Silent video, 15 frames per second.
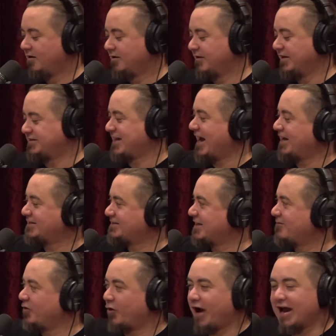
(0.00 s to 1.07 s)
that take
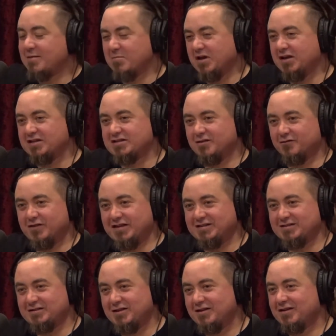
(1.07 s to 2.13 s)
7 or 8 minutes of
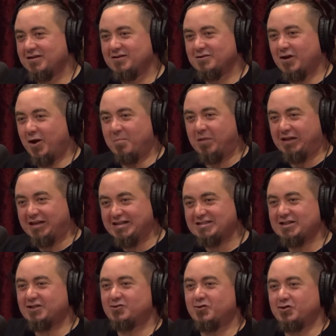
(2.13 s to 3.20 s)
these, you know,
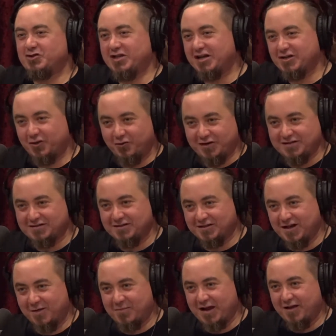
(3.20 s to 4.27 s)
ballistic trajectories to
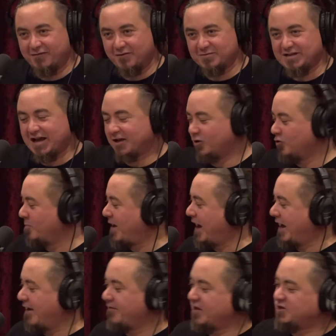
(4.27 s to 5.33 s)
come down from Saginaw
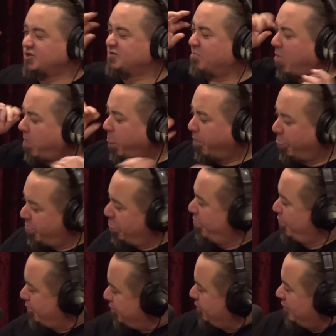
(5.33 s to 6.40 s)
Bay and then just
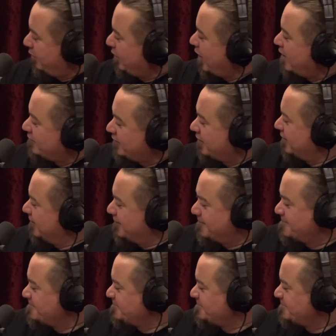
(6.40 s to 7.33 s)
all over the